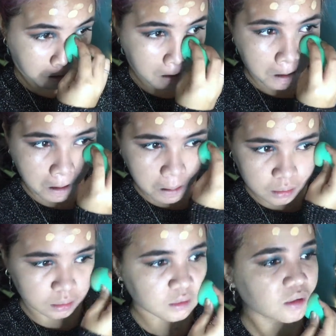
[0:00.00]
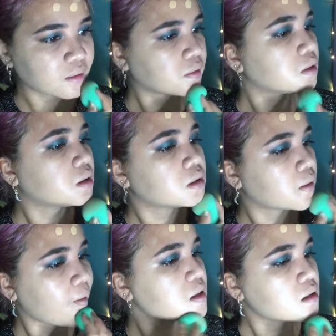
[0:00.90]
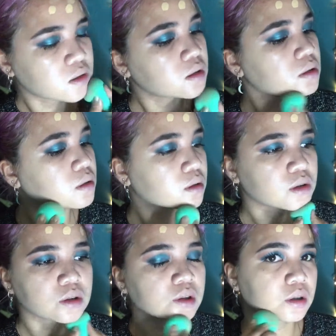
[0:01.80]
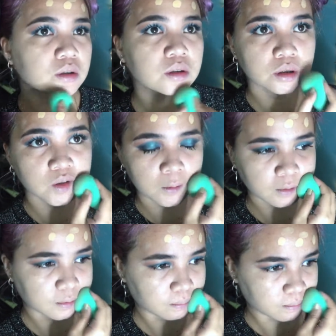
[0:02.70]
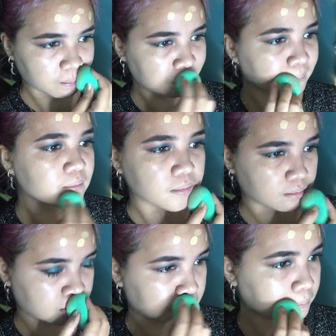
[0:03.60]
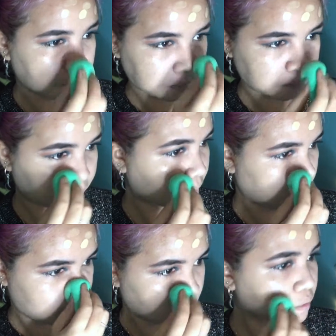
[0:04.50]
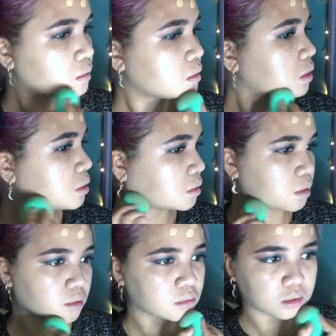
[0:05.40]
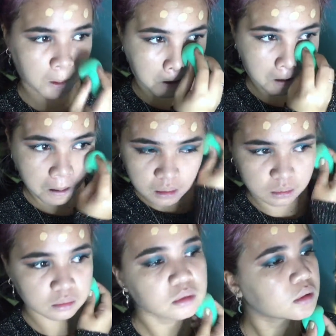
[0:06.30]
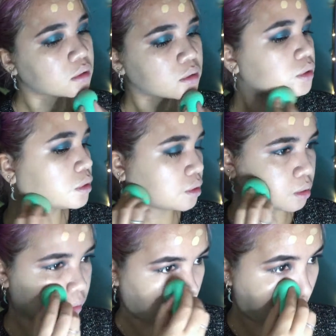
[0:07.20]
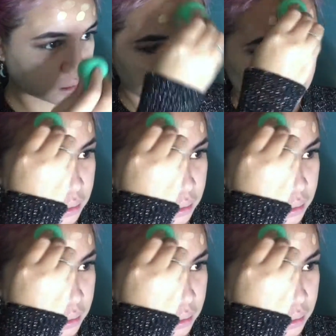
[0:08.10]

And yeah, we will we just need to make sure that everything is blended most